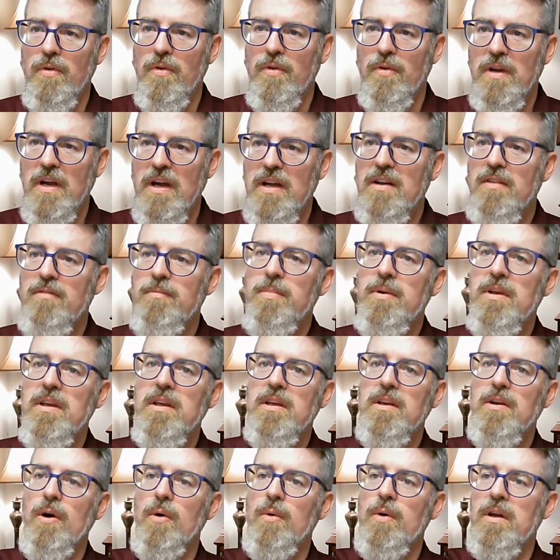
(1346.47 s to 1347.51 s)
kind of be
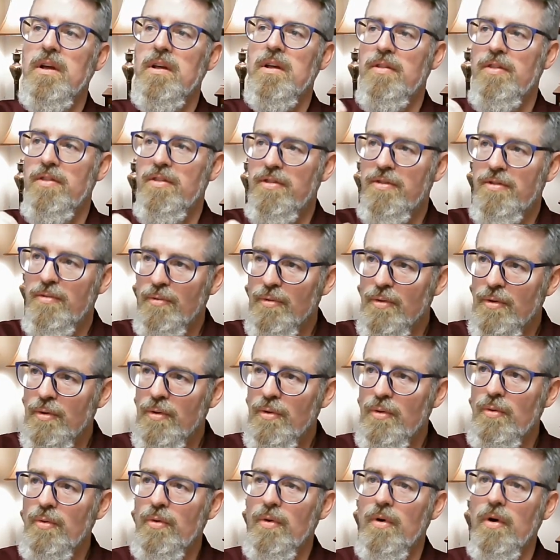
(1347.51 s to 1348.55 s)
going
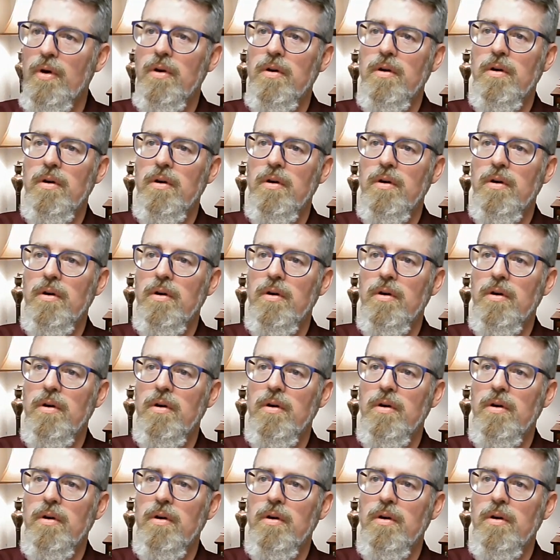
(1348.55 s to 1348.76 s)
through